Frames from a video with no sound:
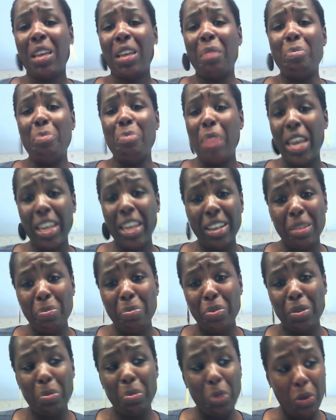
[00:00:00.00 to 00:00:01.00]
makeup
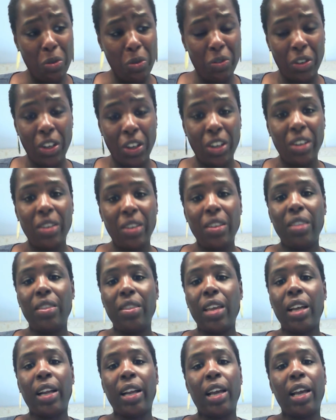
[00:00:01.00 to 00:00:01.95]
remover that